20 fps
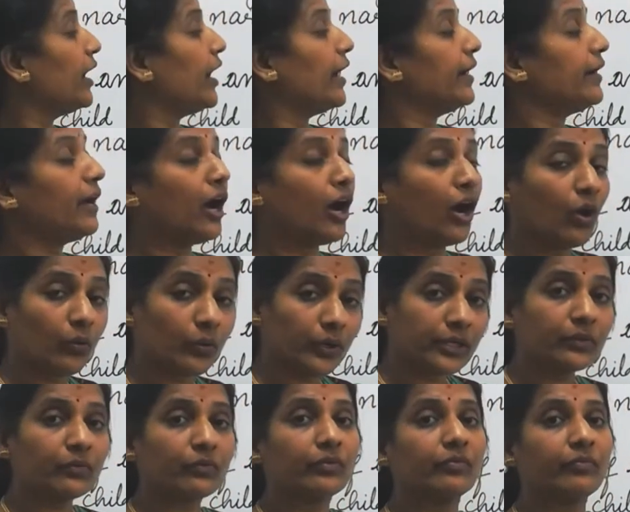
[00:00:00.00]
and how
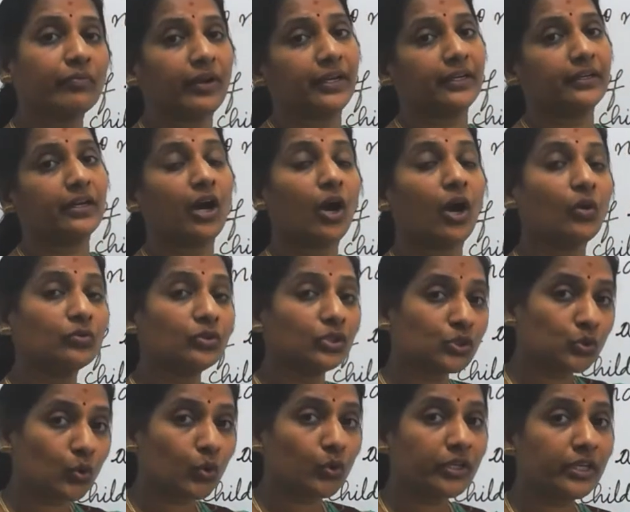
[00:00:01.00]
it went, how the
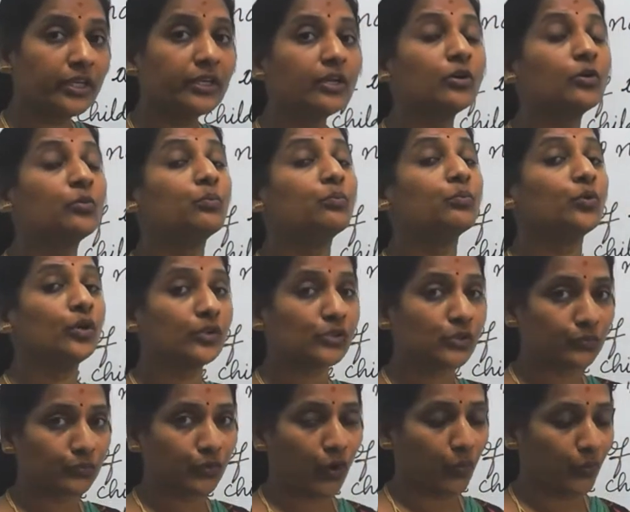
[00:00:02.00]
story
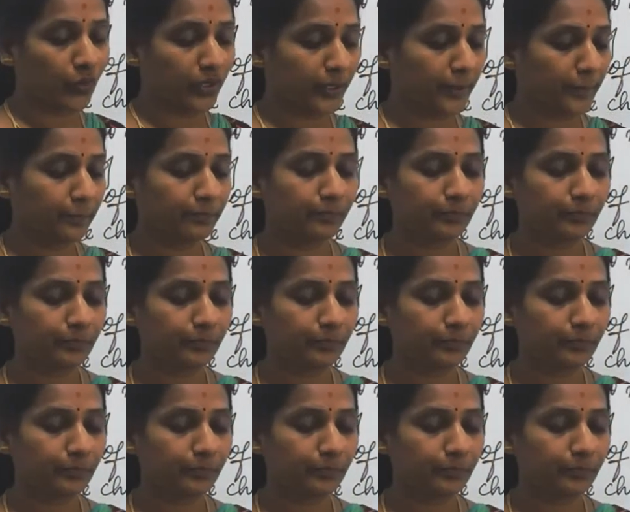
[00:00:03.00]
moves forward.